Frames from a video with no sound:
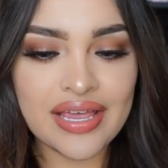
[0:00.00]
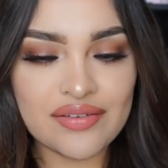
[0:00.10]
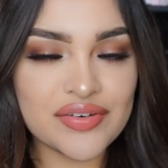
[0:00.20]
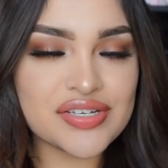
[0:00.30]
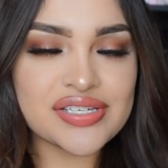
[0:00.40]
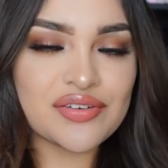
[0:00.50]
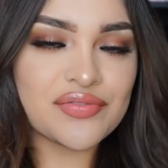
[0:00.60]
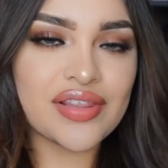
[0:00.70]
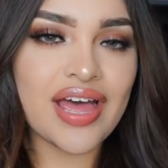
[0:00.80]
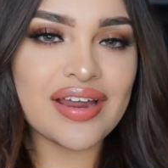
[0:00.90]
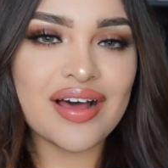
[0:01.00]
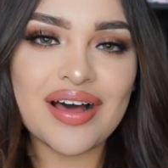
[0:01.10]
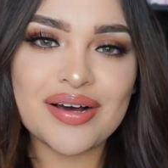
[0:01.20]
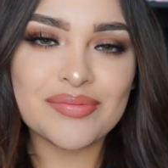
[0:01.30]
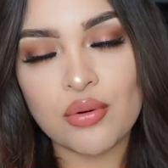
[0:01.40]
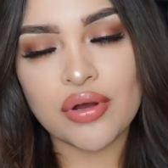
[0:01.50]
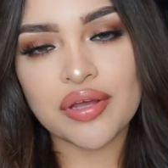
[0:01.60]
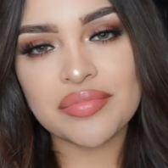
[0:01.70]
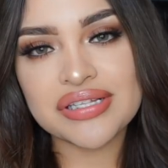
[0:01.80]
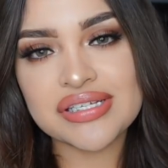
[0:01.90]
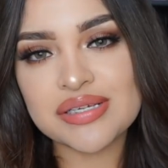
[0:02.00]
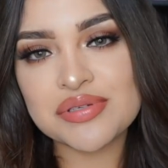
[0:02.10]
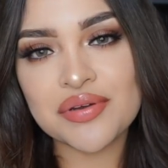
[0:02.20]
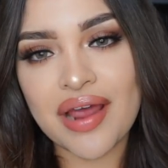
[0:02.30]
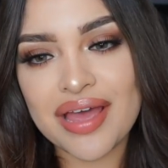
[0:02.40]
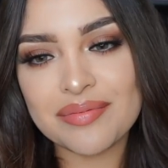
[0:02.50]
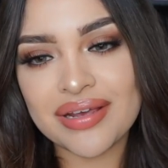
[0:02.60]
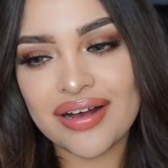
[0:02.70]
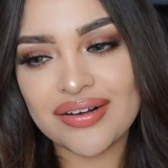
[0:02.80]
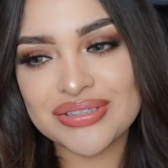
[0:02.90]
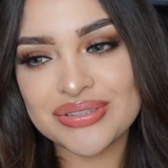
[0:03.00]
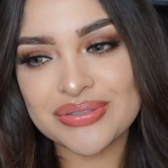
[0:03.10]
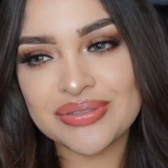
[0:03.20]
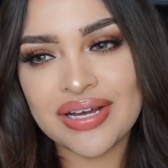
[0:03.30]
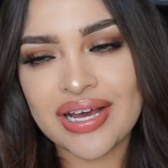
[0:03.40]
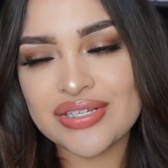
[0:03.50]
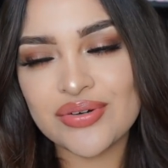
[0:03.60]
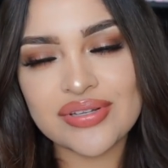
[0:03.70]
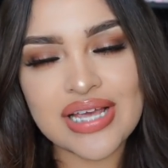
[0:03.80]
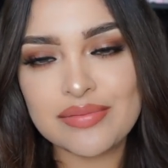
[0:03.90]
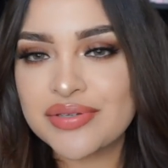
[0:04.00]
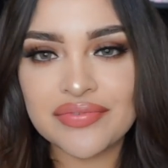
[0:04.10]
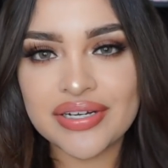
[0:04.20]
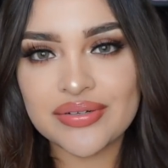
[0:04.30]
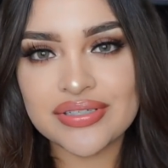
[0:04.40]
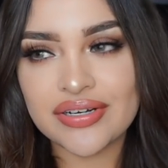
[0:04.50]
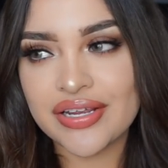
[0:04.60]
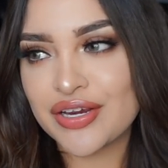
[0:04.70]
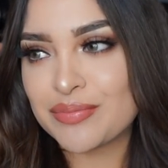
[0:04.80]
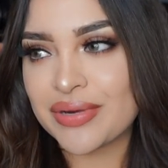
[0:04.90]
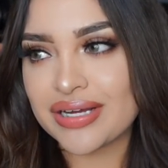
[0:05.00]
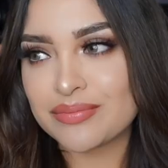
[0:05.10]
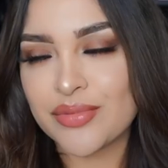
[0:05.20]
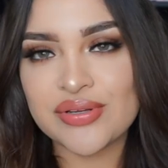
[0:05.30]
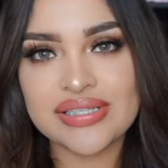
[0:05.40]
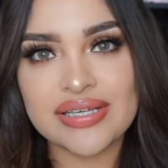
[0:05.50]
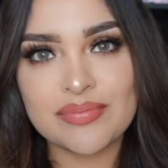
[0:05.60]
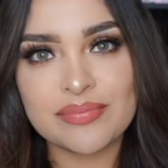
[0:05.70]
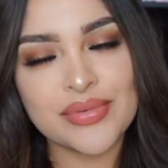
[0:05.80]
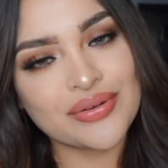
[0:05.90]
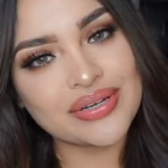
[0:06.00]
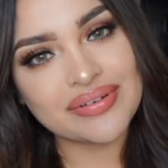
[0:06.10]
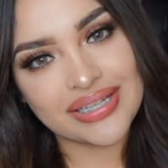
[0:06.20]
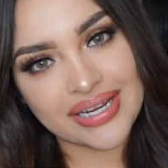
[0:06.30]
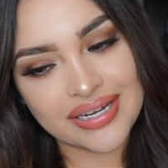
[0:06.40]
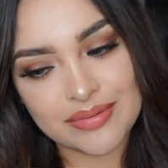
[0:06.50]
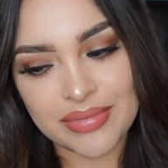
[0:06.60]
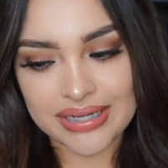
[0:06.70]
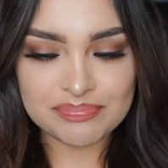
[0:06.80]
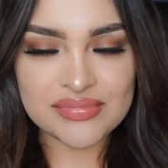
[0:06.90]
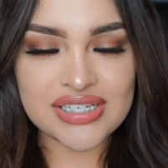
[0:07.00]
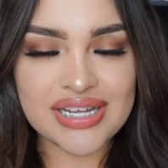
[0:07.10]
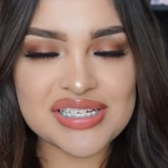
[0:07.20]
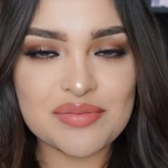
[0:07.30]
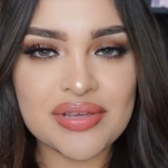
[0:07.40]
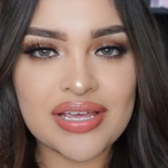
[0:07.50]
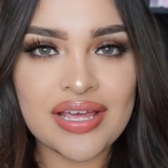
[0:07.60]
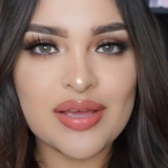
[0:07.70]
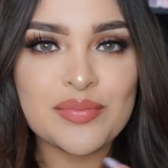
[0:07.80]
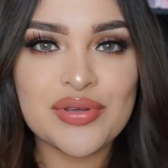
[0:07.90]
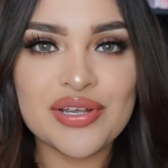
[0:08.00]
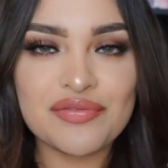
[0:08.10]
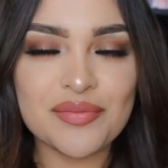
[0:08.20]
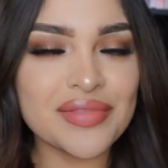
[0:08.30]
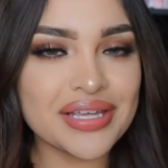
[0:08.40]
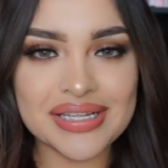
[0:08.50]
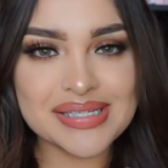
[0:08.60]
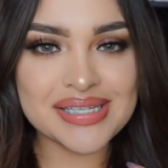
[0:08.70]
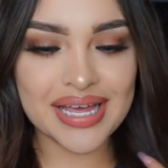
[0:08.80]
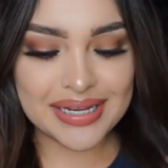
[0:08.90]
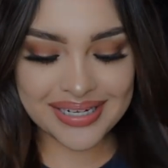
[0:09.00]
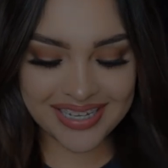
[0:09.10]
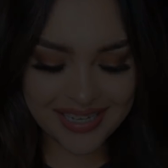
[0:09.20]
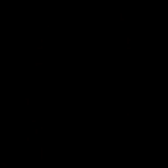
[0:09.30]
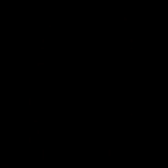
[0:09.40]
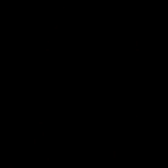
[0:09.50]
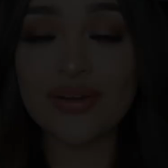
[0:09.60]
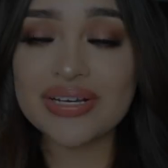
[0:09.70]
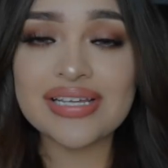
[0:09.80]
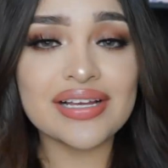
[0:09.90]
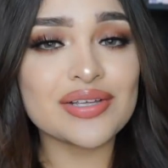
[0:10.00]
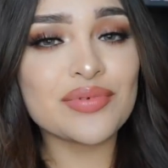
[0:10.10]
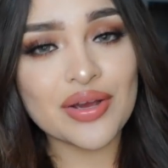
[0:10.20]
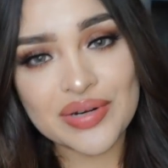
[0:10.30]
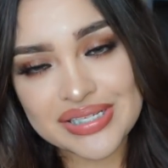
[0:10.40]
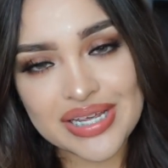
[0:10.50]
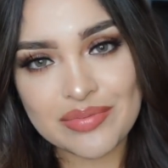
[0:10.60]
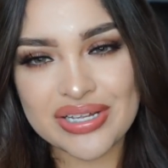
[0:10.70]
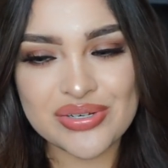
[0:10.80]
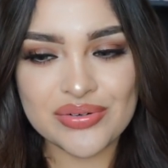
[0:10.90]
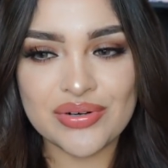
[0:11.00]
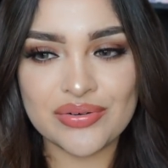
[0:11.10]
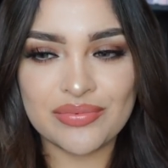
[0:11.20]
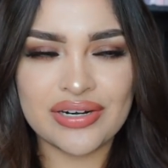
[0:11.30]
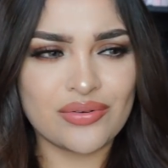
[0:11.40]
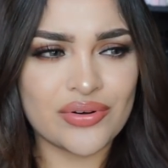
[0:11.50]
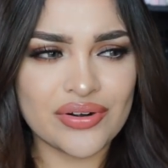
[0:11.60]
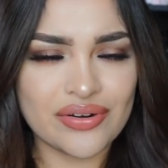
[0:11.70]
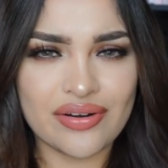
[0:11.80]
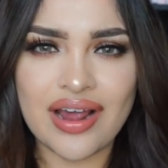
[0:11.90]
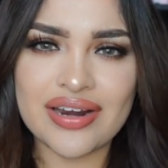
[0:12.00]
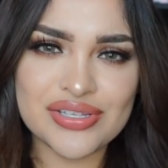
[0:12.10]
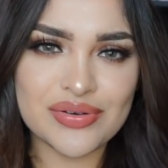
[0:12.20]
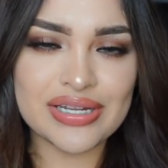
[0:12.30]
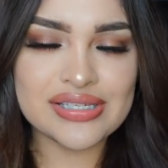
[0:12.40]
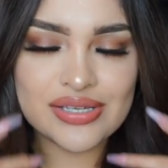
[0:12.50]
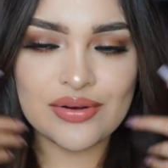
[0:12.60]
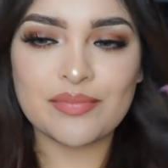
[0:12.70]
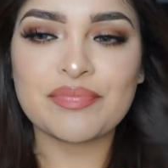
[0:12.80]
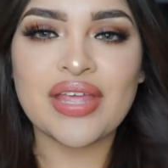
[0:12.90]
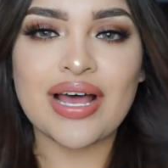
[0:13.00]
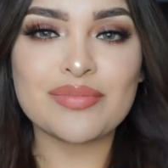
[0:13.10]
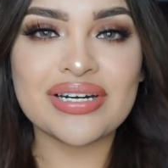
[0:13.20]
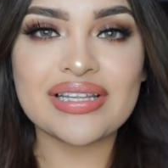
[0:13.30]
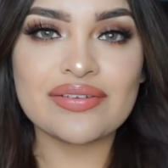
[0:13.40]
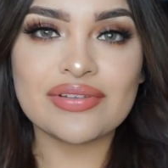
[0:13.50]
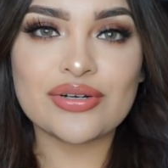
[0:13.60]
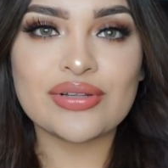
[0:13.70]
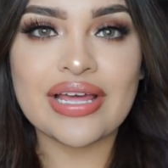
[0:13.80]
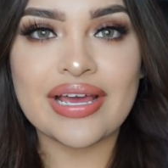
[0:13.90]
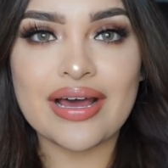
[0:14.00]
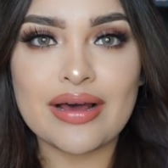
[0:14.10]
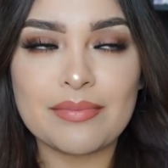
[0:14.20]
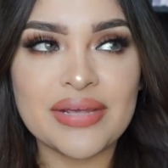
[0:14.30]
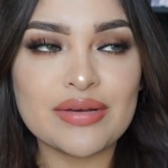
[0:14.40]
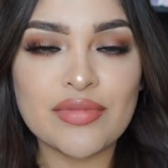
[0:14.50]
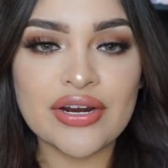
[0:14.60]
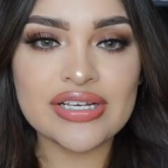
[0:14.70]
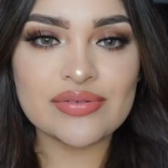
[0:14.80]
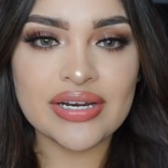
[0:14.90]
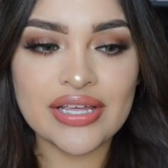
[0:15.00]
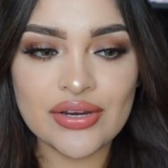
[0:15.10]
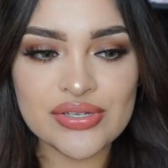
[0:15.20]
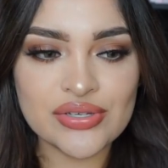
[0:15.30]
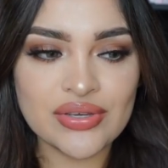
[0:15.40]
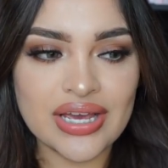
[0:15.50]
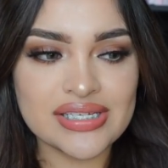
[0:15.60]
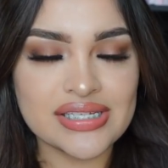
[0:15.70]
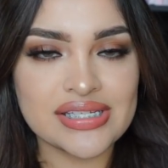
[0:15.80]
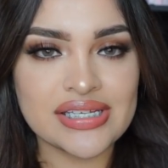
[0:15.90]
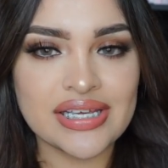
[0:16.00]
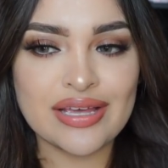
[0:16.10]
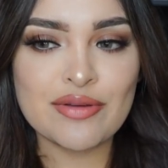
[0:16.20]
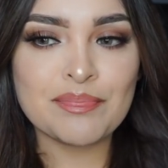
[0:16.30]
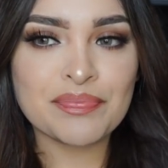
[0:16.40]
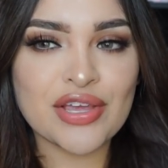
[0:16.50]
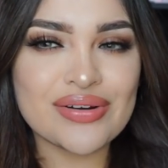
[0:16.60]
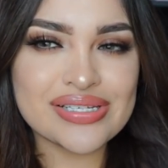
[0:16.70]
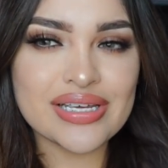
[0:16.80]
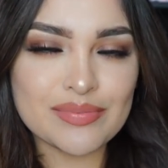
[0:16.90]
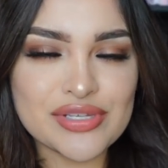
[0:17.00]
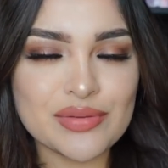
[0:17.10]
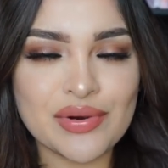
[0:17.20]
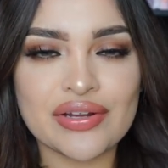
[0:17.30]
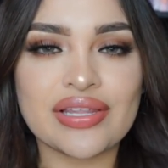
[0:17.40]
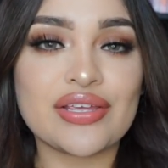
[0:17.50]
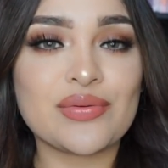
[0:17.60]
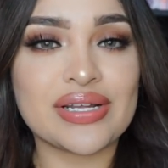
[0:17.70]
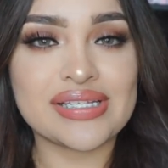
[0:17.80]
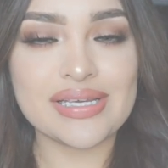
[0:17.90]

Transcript: If you're just here for that, I welcome you to subscribe. I do all types of videos on here, but mostly beauty related. But today's going to be beauty from the inside. I know exactly what I want to say, but I don't know what order or how to do it. So I'm going to leave little like minute marks right here so you guys can see or skip to the part that you want to